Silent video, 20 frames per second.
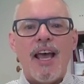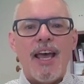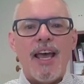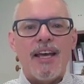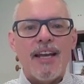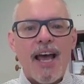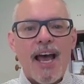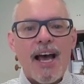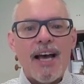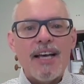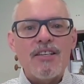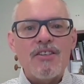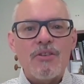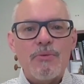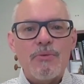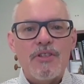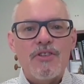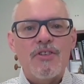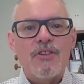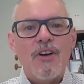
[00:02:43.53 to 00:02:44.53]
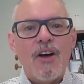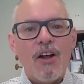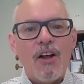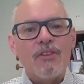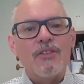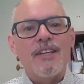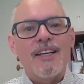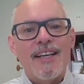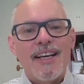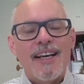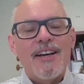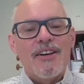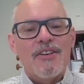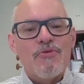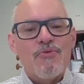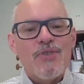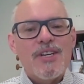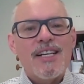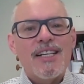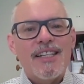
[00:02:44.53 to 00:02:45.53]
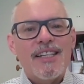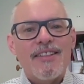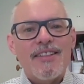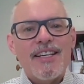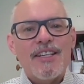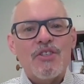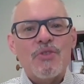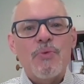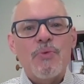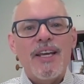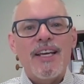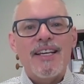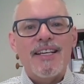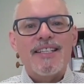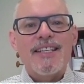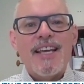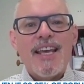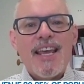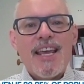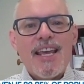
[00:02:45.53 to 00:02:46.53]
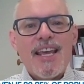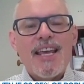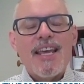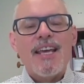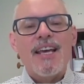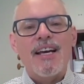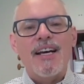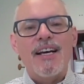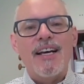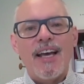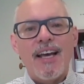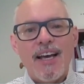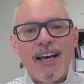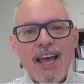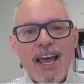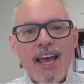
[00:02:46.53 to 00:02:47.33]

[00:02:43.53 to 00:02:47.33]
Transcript: And as a result, really this week is key uh,